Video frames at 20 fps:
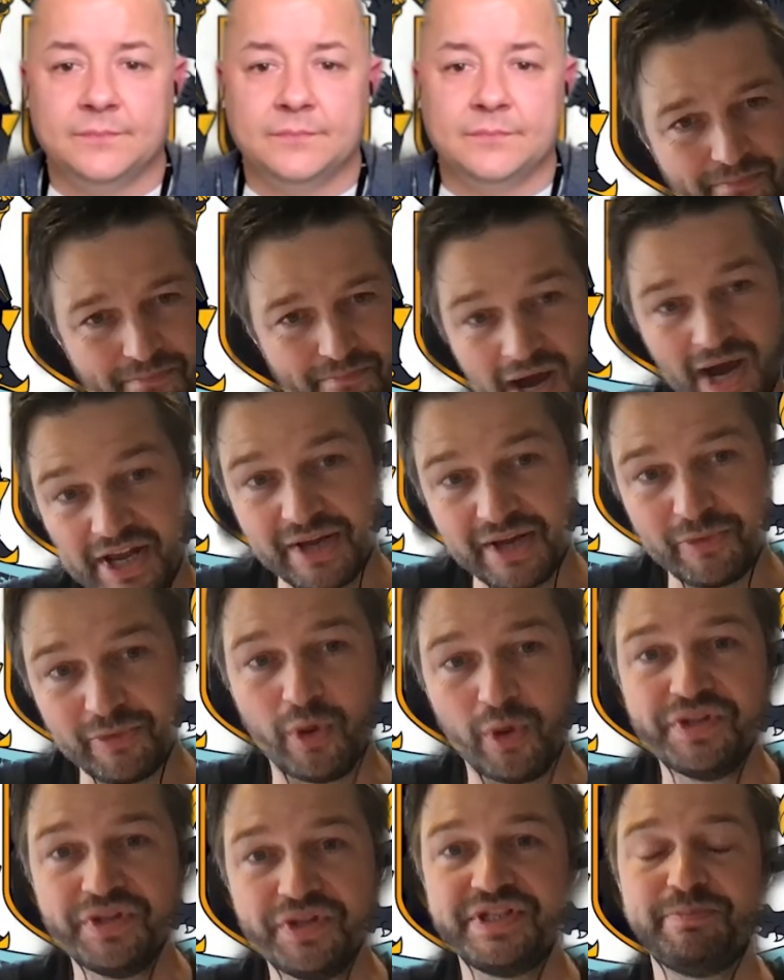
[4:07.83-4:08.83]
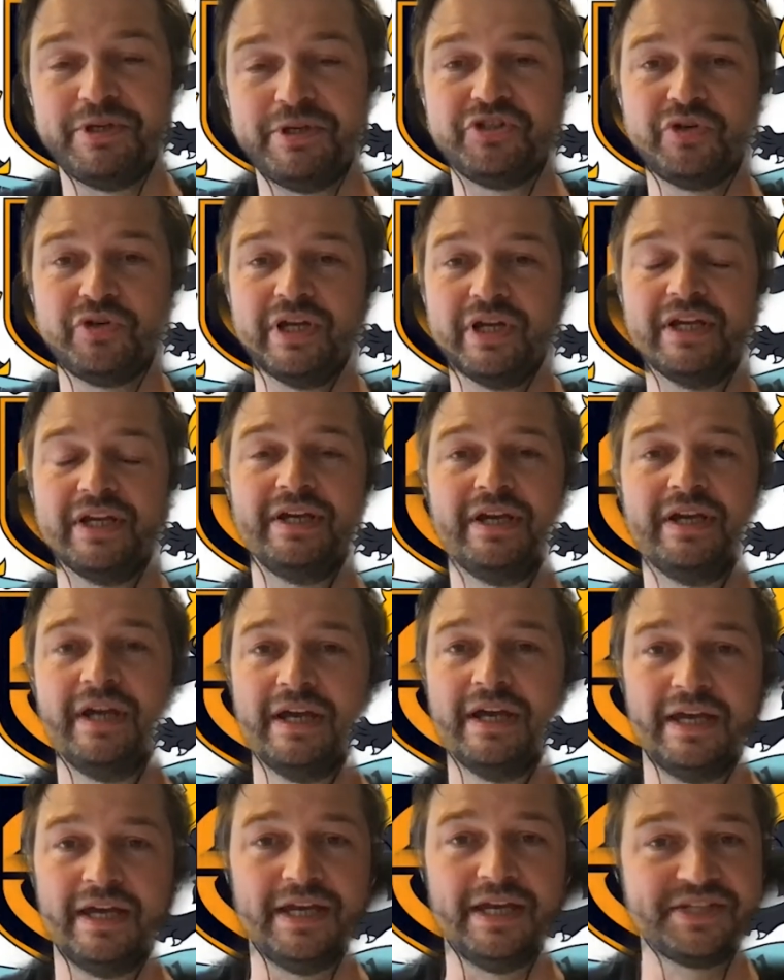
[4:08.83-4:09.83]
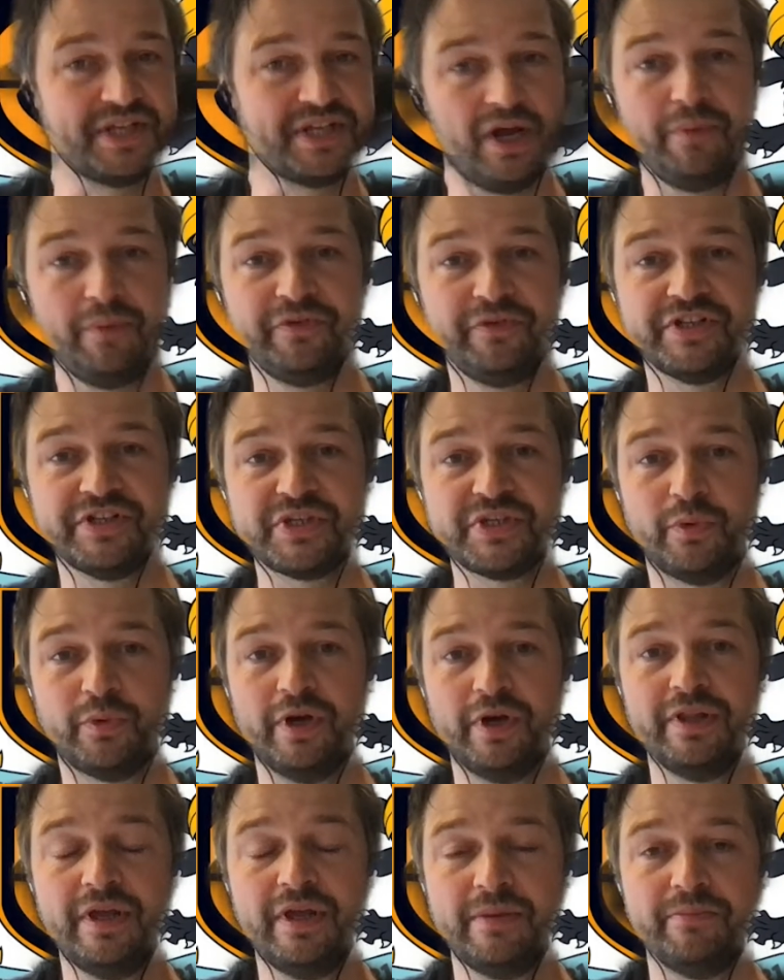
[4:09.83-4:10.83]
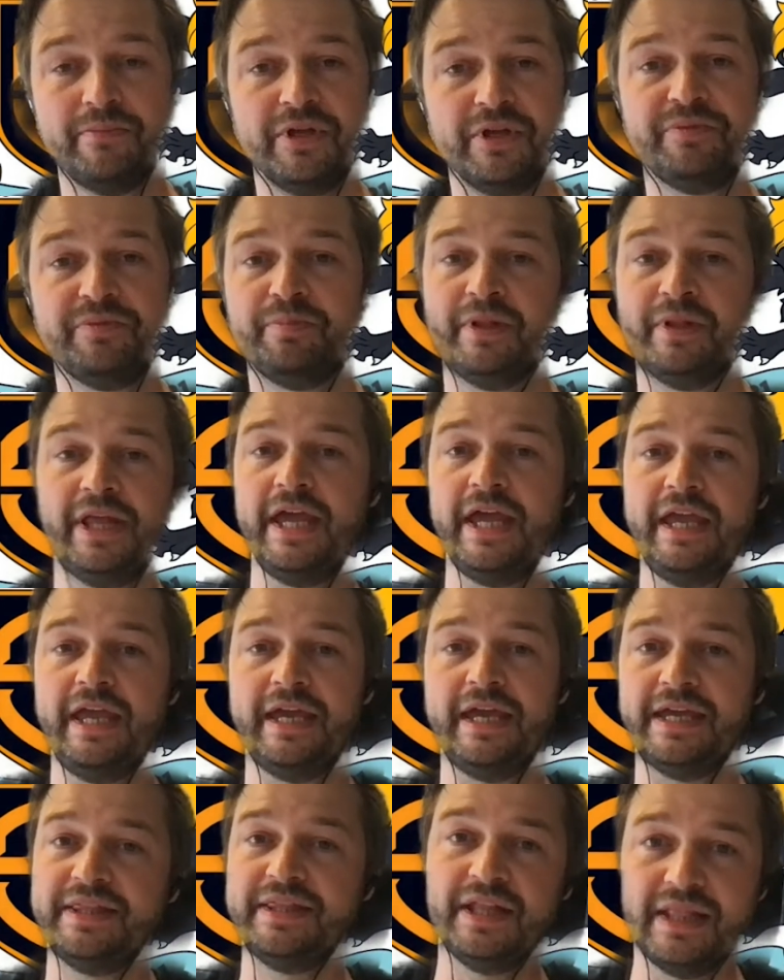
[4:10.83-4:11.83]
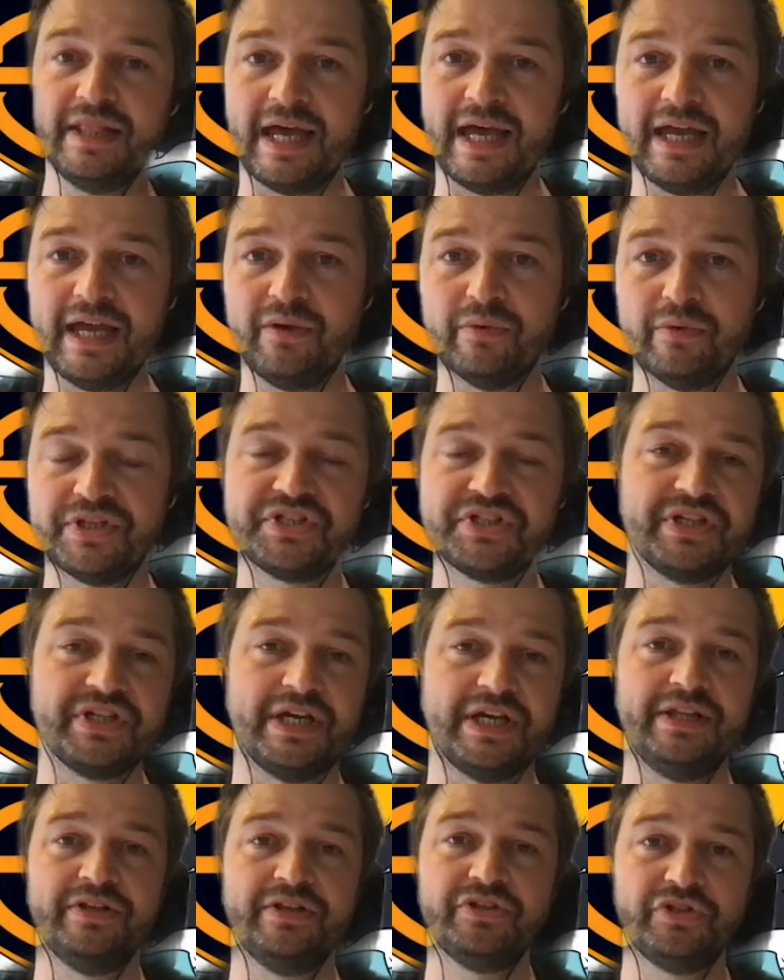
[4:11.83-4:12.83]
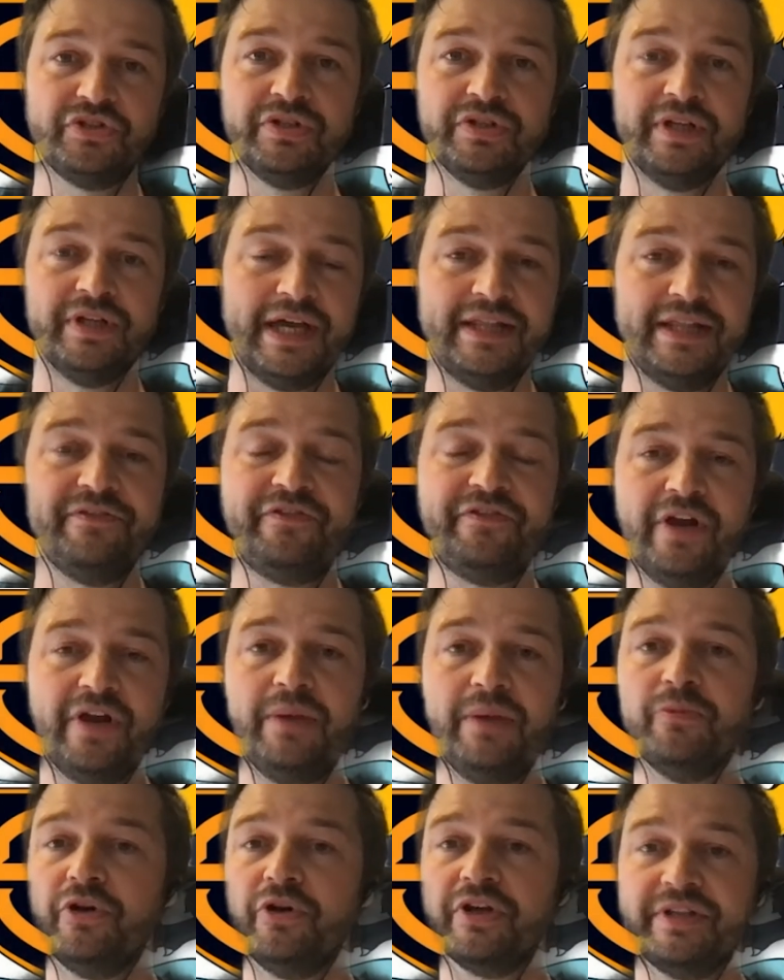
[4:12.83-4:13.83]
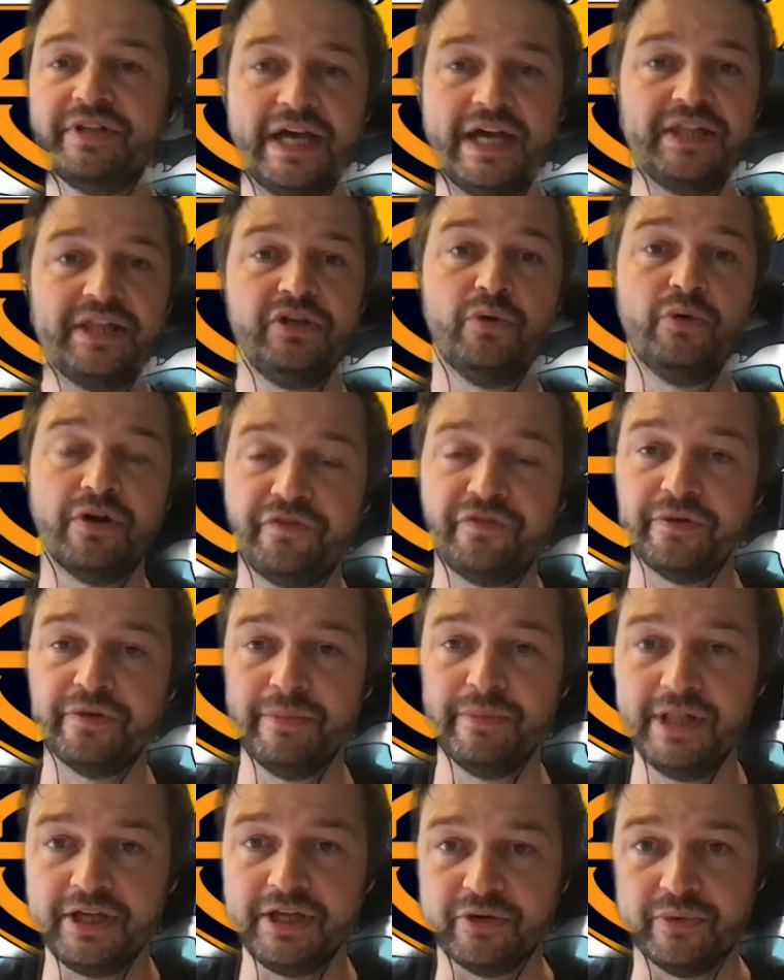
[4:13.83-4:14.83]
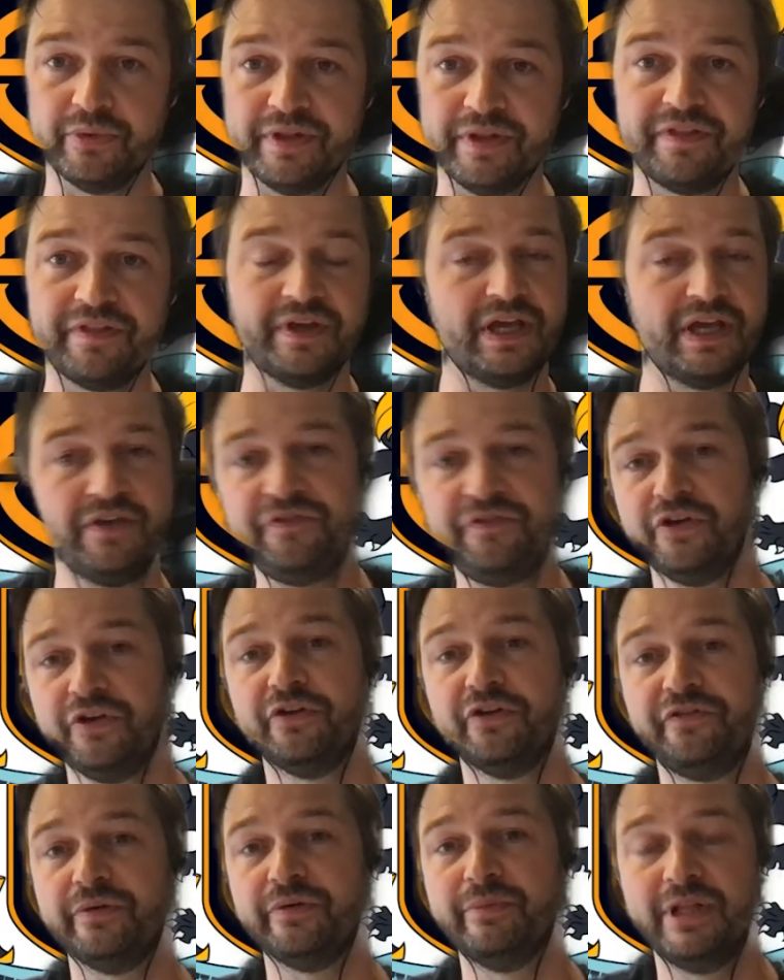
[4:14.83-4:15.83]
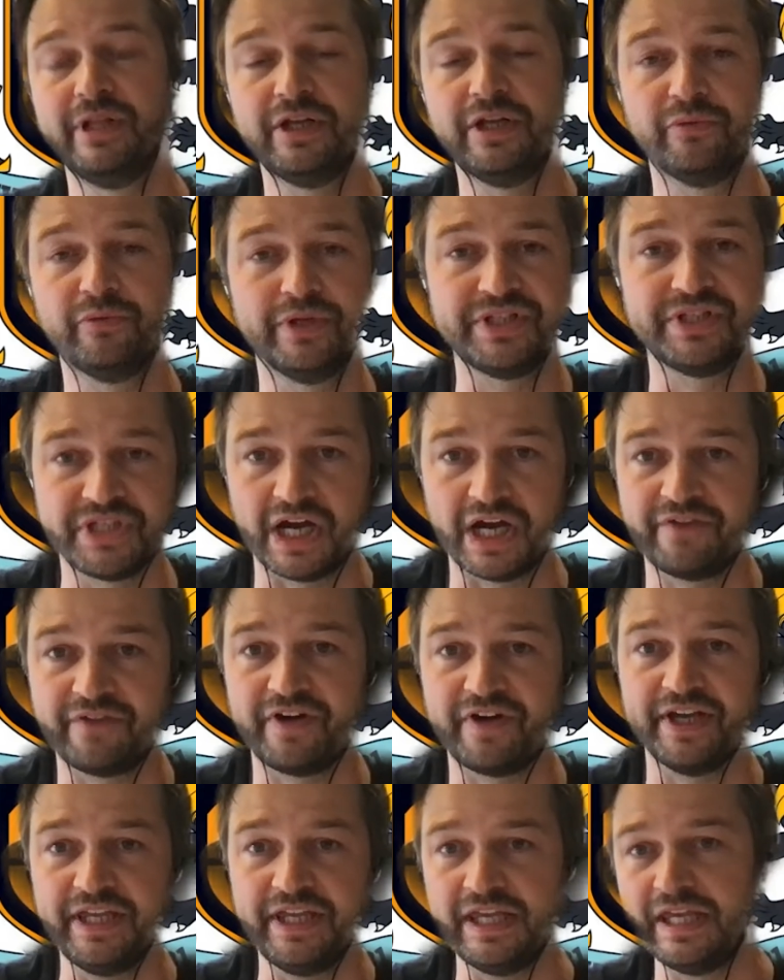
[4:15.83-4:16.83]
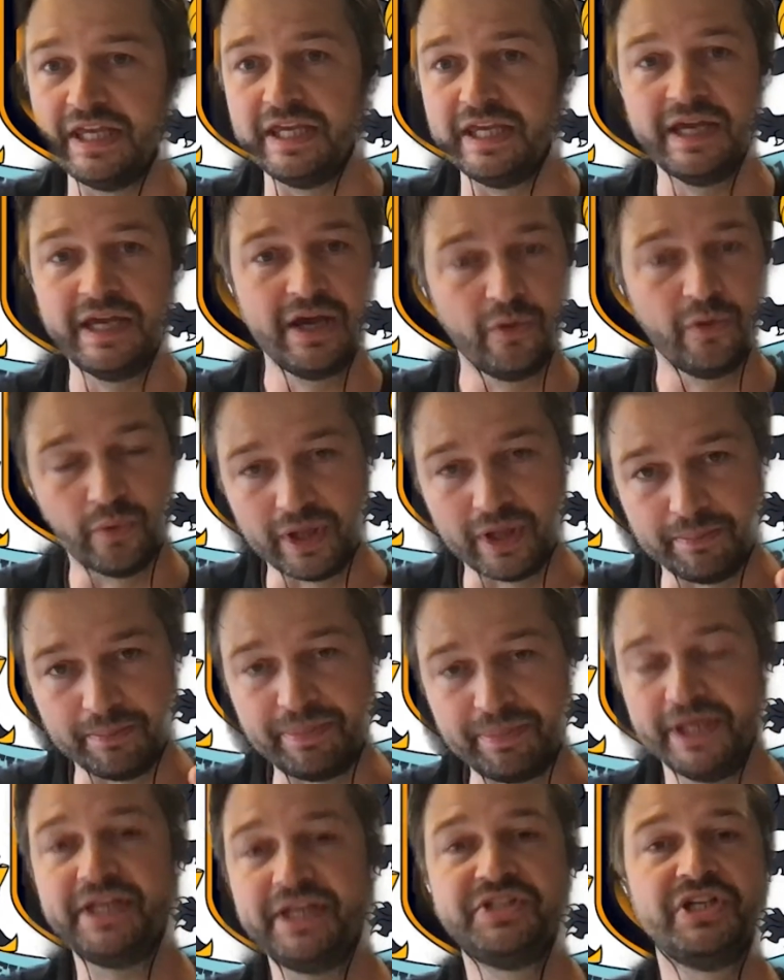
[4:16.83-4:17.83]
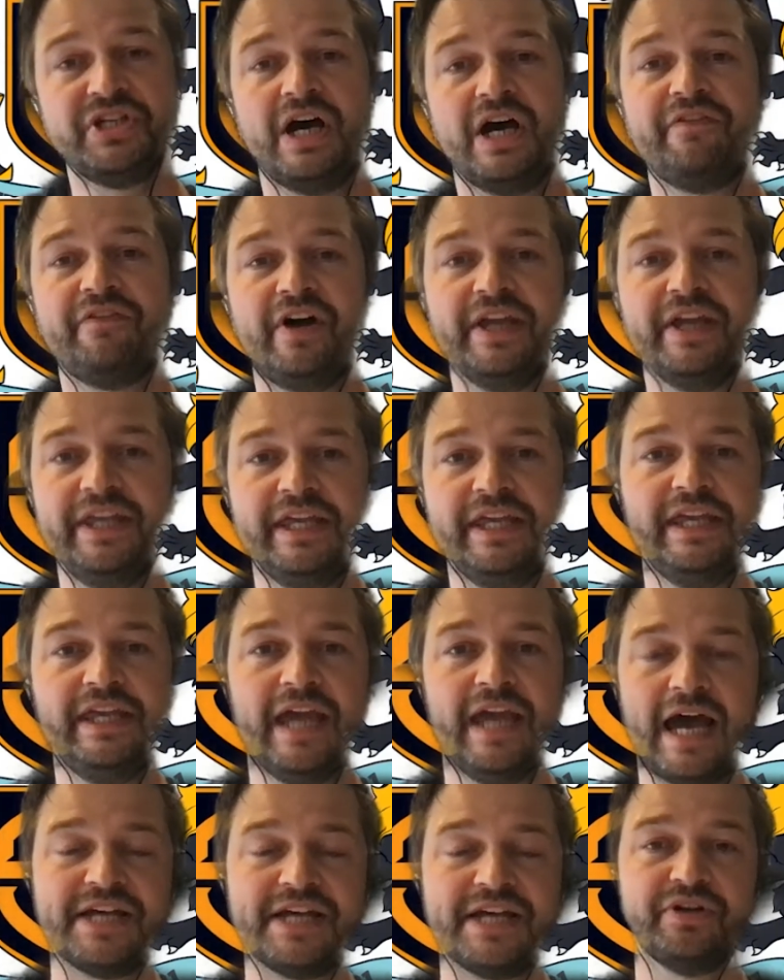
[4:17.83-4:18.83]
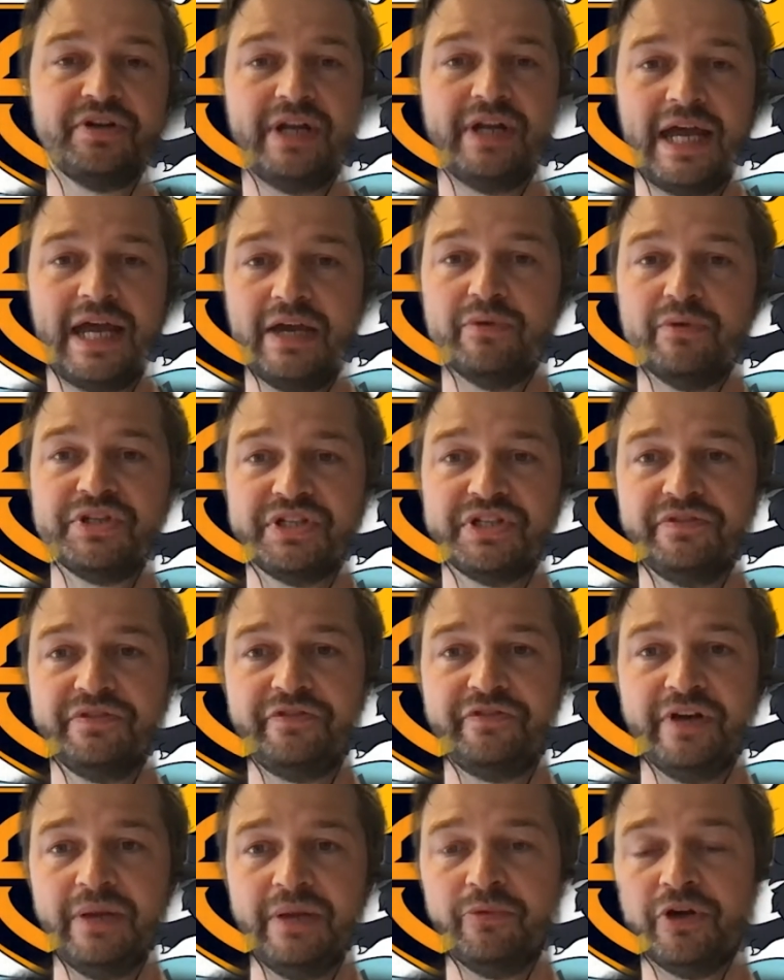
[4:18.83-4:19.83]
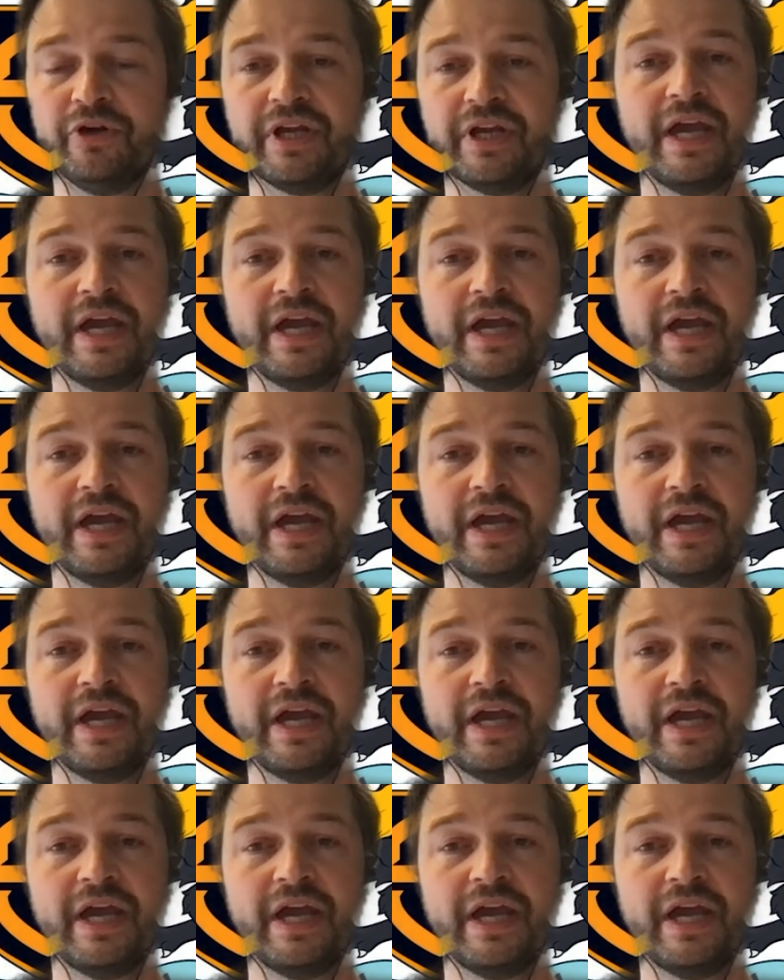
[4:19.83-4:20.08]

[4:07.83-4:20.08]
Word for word: My #1 tip and trick is an obvious one, but play in the language and the framework that you are familiar with. If you're familiar with Java EE, well, pick Java EE as your language and framework